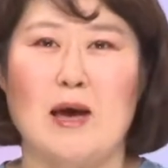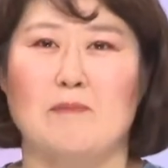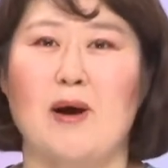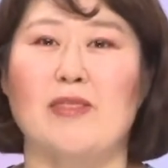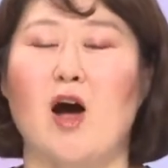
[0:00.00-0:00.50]

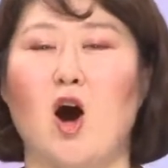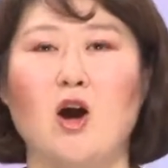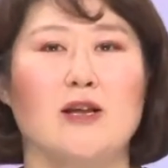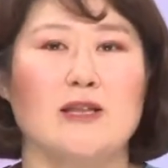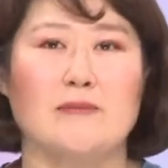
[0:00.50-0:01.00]
But
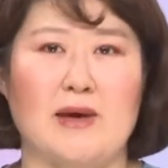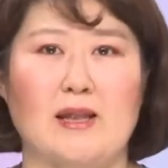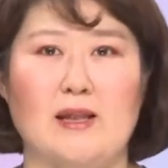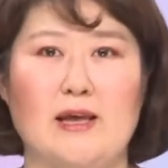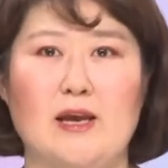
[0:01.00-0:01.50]

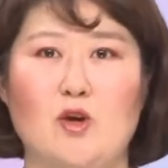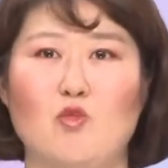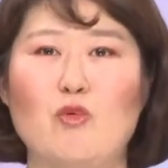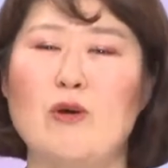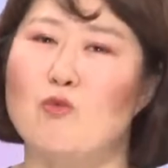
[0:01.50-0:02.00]
ultimately,
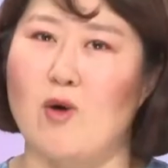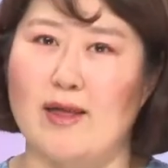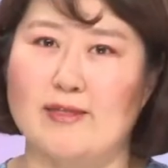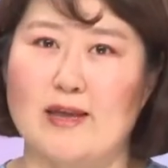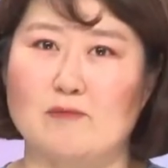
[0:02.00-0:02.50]
we
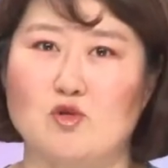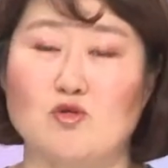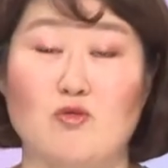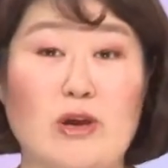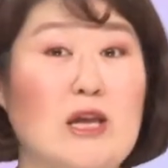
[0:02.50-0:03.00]
want them to
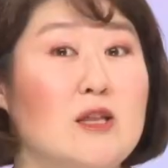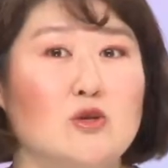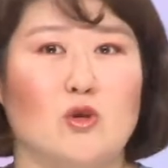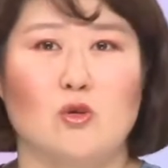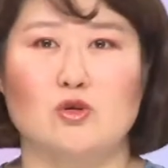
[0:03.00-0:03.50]

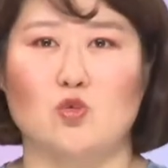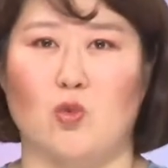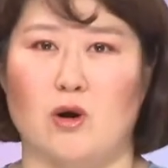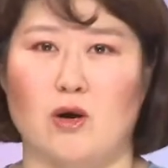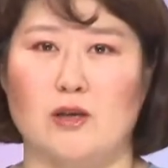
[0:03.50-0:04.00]
read those
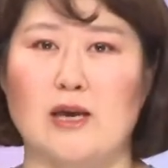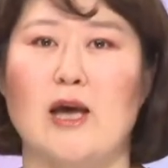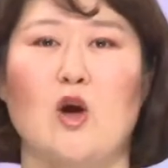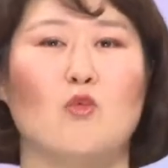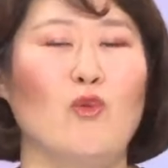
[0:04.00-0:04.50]
words
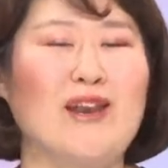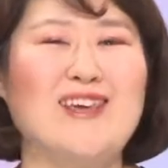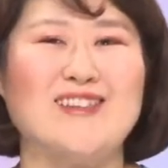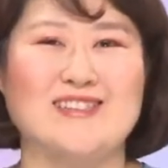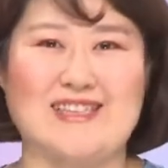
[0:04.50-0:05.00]

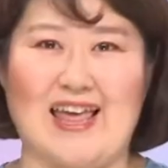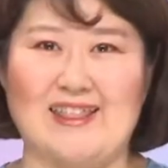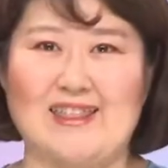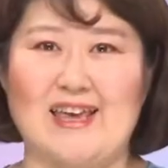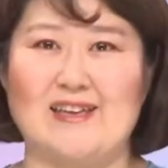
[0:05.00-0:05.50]
within a
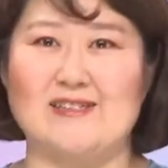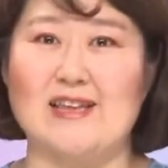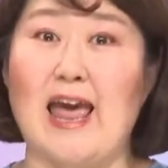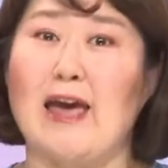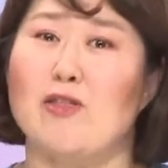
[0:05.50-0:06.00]
sentence
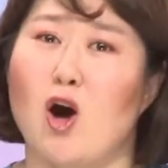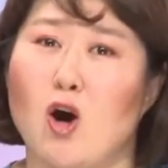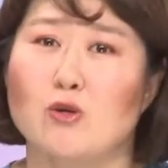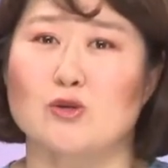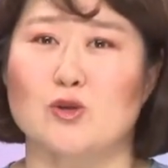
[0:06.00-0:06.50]
and
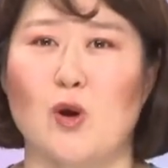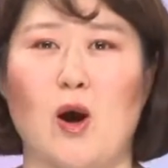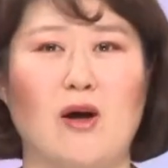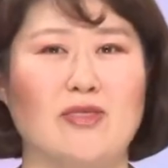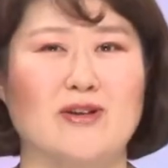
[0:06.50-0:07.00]
also
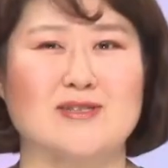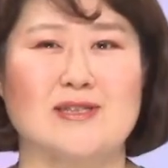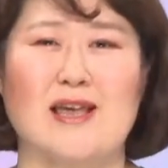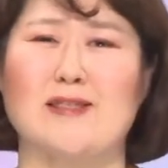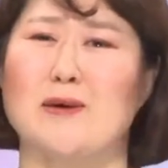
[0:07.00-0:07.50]

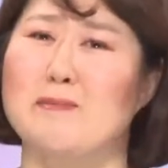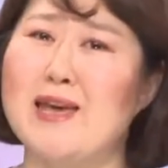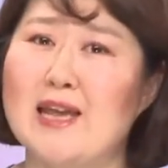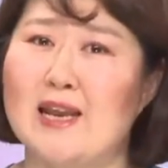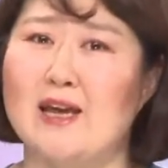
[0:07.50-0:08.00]
understand the
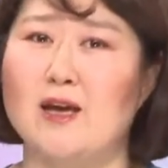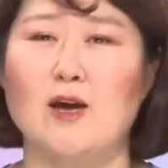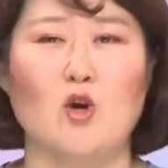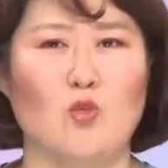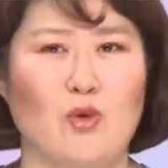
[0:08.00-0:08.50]
meaning
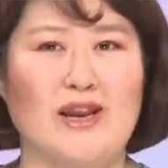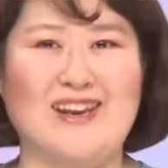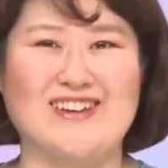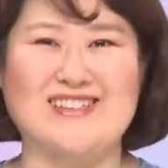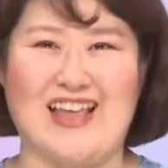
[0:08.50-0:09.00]

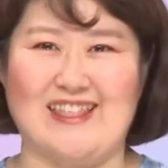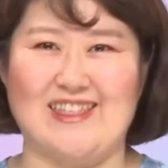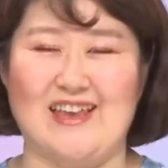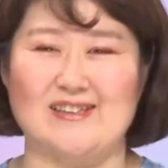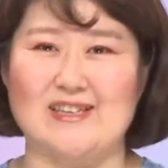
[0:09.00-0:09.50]
within a
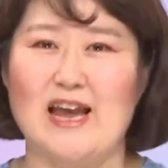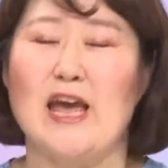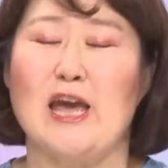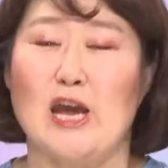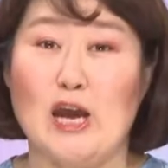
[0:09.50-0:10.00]
sentence.
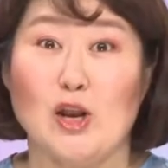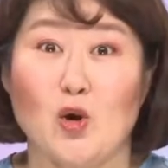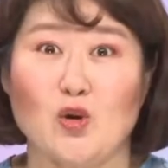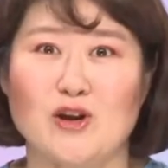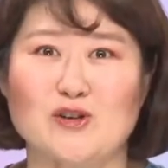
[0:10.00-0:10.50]
In
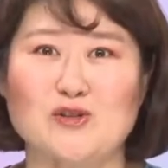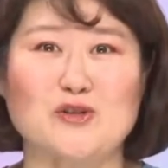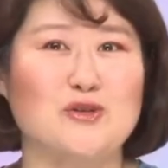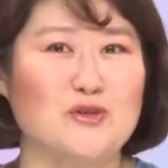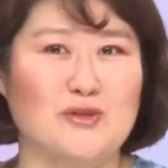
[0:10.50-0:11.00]
order to
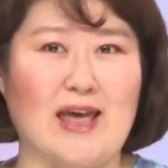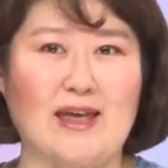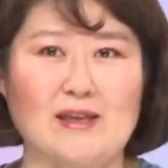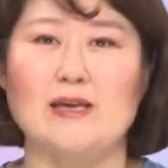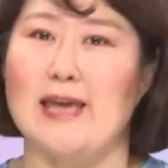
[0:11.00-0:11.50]
do
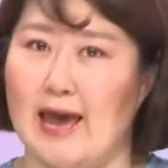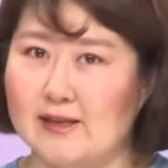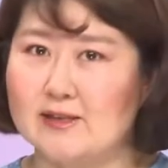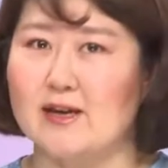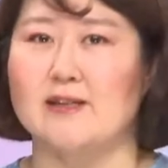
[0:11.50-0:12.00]
that,
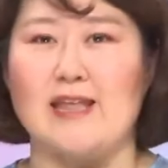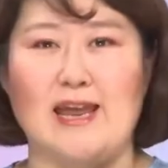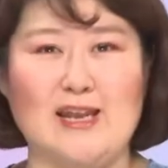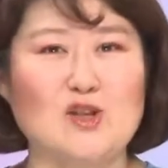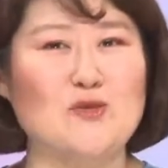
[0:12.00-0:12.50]
yes, they
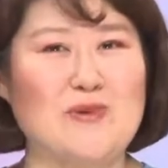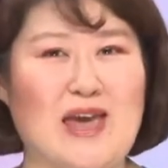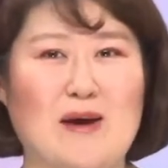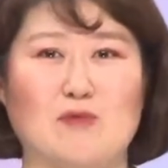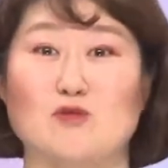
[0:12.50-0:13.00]
need to
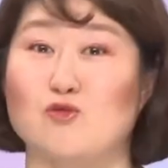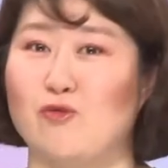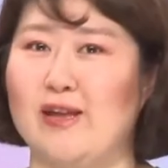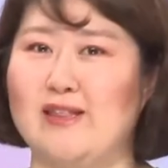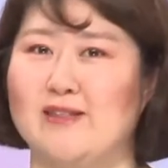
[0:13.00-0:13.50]
be able to
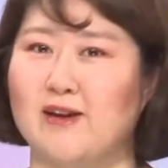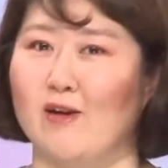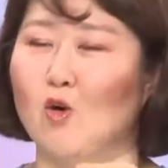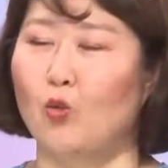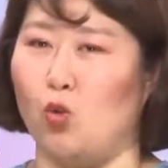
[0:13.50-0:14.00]
read the
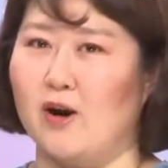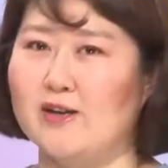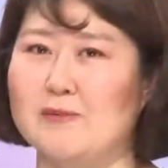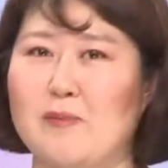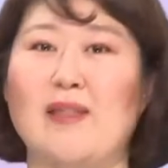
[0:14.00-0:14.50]

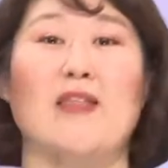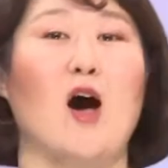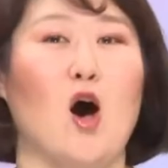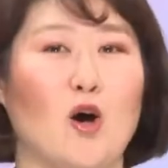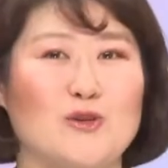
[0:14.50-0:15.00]
word, but
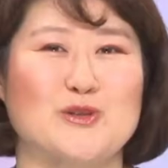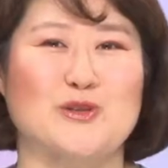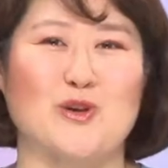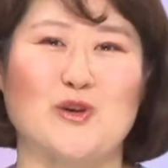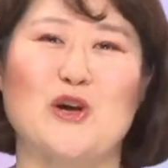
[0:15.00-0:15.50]

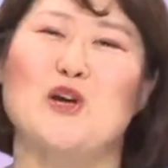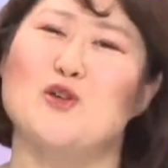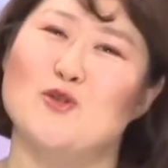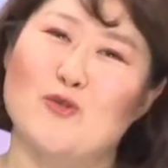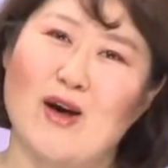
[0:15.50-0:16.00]
also
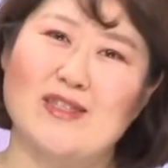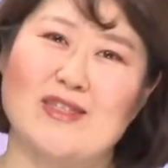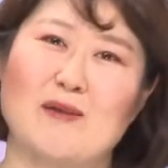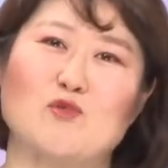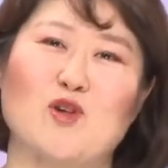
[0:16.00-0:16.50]
you want
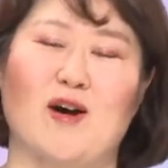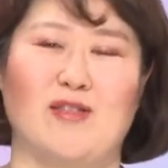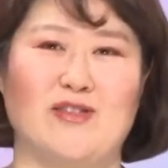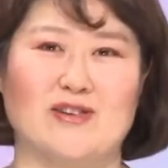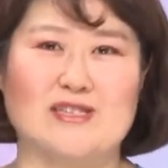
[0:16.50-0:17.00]
them to
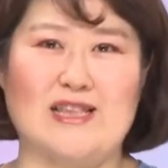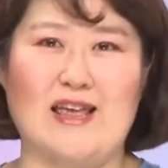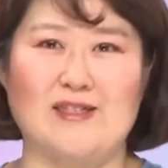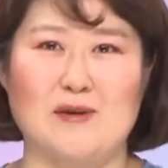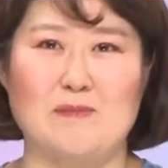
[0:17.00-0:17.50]

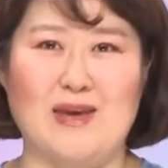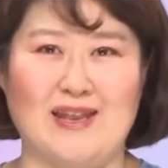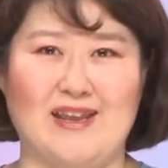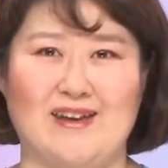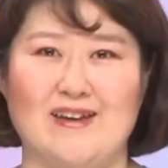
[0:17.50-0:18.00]
understand the
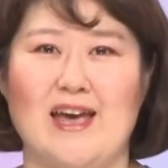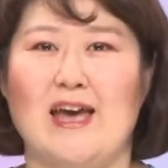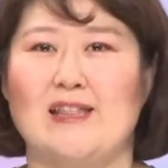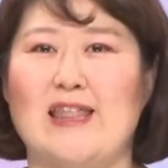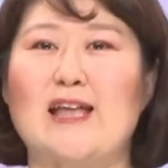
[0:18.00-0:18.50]
meaning.
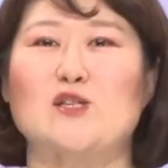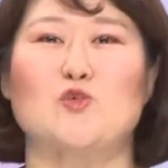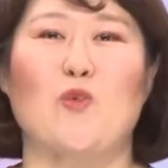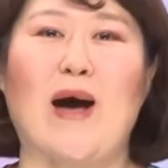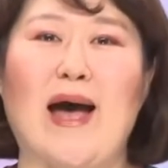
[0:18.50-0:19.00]
That's
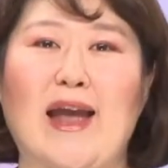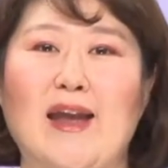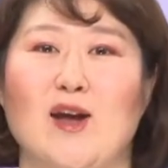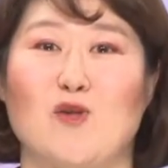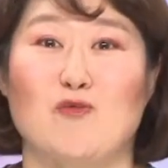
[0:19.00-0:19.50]

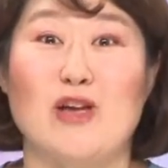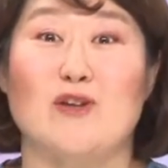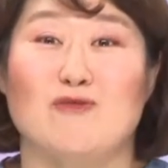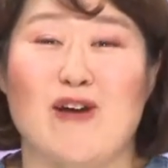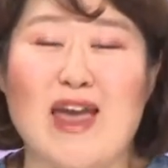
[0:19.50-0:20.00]
why we
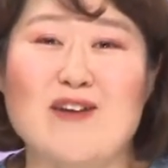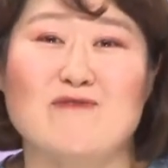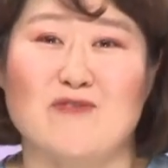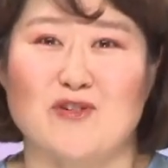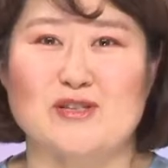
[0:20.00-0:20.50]

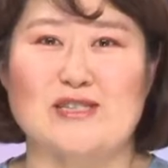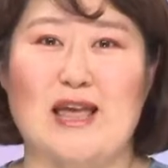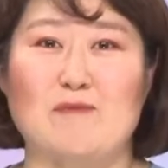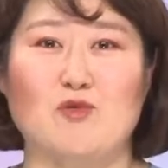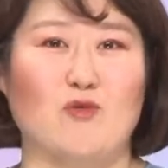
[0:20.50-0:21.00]
reinforce
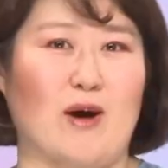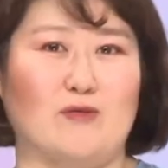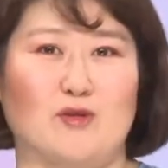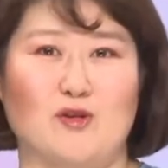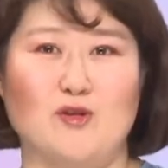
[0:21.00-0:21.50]
them
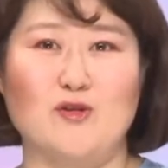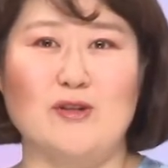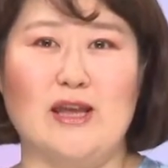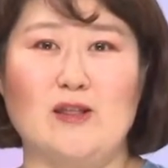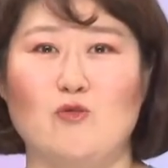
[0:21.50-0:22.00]
throughout the
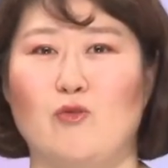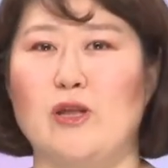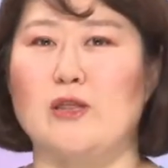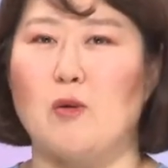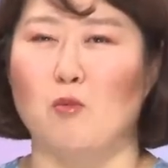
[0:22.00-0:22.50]
unit
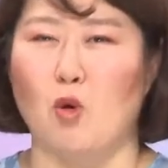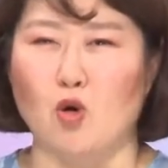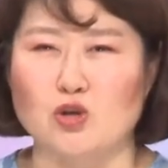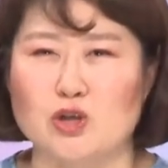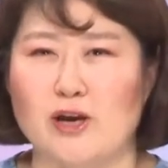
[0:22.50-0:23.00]
with the
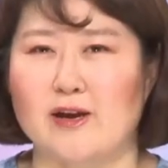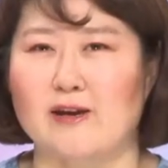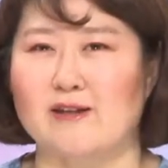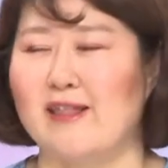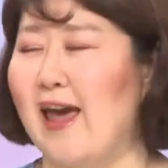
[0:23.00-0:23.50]

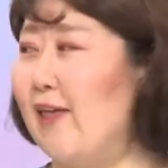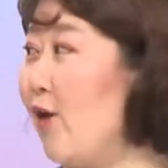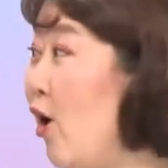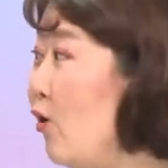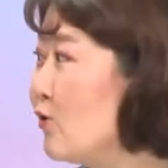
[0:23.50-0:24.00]
motion and
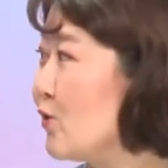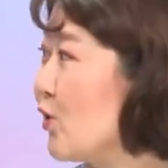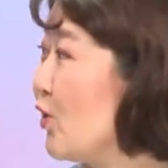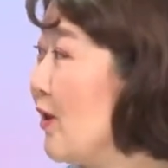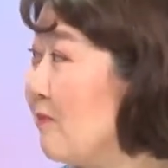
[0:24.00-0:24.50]

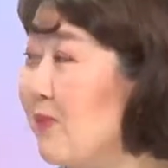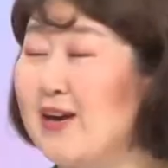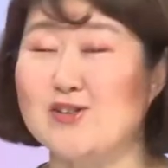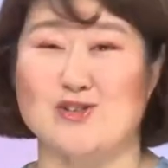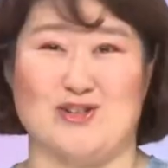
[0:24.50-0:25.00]
also the
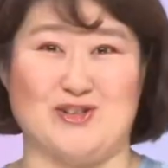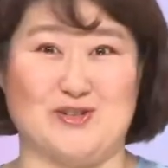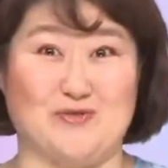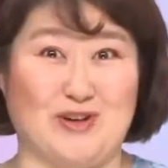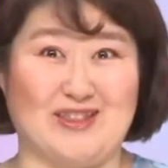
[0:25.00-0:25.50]

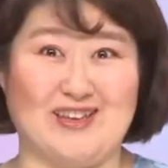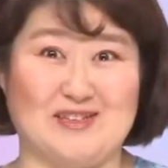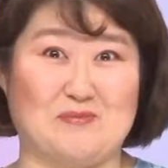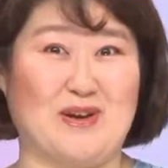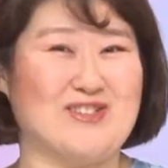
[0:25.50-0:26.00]
pictures with
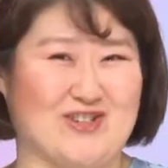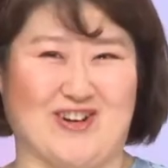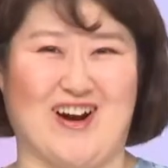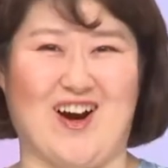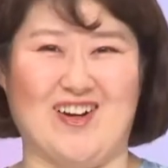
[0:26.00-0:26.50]
this picture
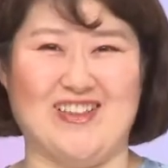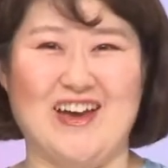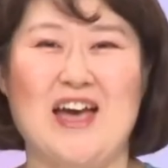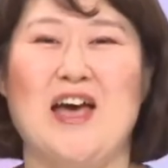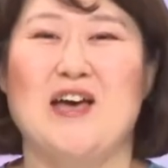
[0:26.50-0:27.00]
card.
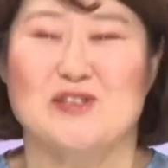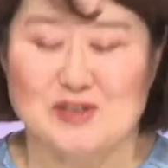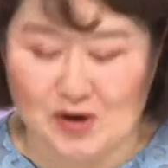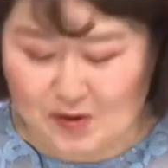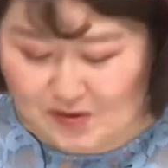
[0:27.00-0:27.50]

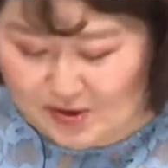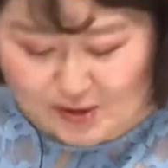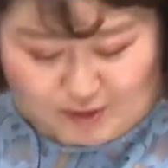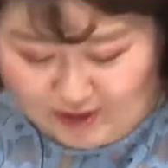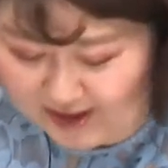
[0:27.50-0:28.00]
So
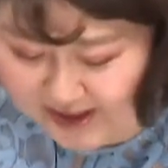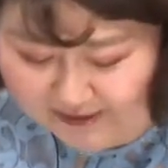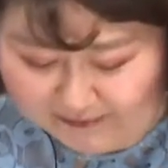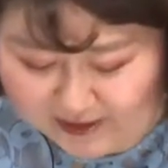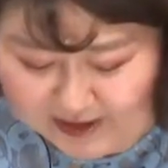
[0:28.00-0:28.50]
you can
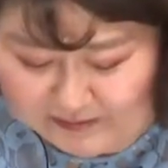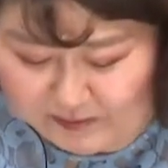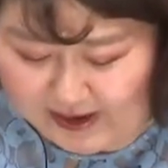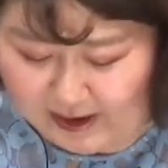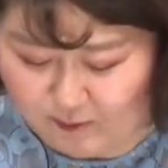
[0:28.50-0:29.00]
definitely
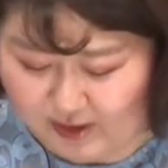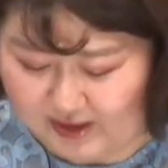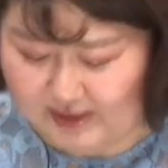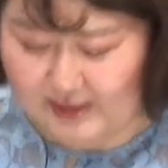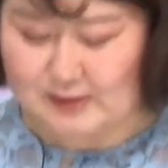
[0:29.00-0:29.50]
play
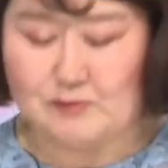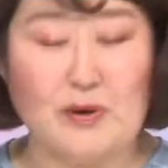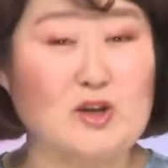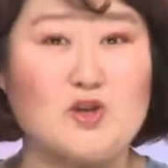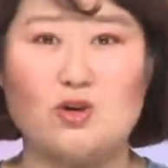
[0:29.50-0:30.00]
with this
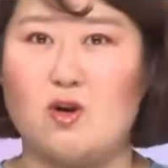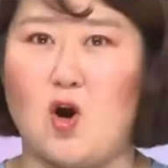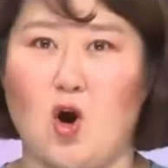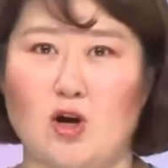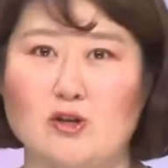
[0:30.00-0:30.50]
picture
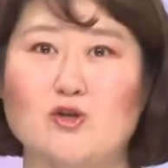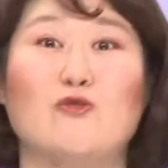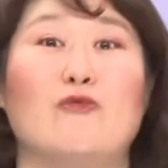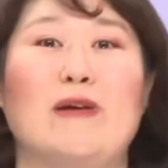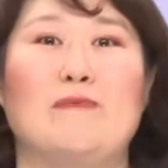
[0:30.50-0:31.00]
card to
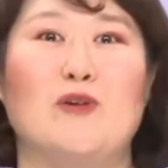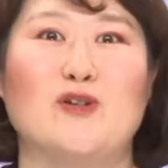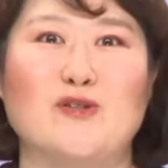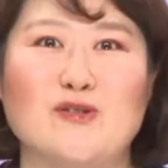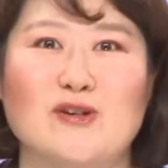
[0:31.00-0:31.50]

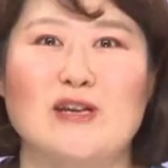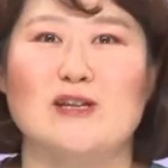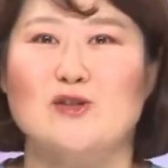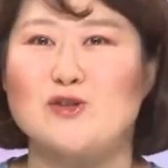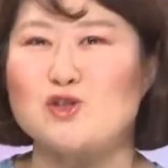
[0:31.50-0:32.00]
review,
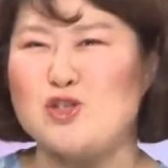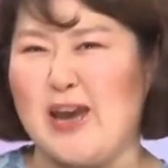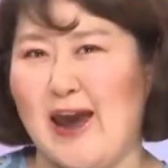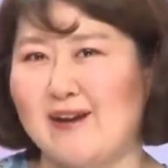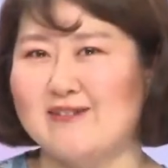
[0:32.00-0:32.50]
to
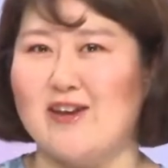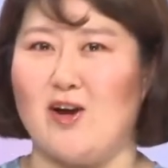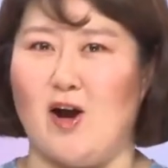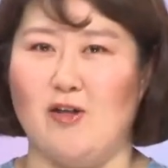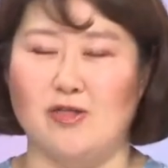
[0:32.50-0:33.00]
check their
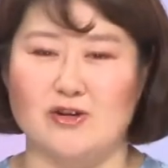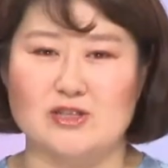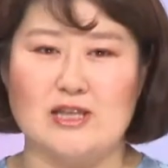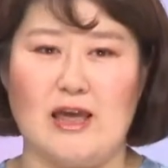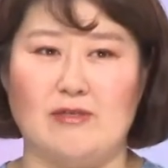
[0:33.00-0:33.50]

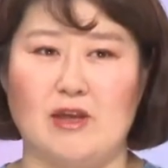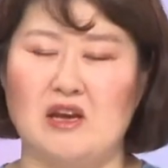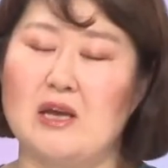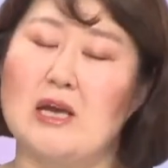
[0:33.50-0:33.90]
understanding.